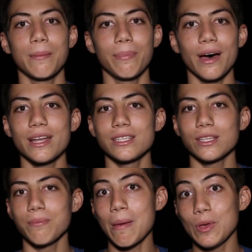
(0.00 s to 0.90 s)
but
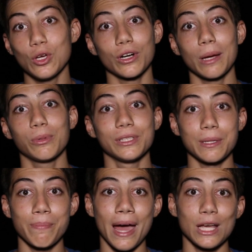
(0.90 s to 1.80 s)
maybe you're able
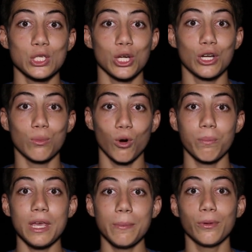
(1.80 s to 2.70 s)
to pass it on to more
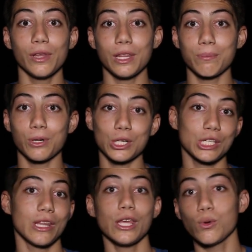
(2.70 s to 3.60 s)
people than the
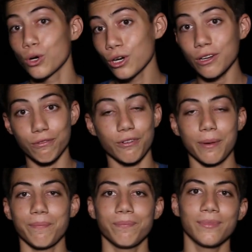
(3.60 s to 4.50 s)
person that you heard it from.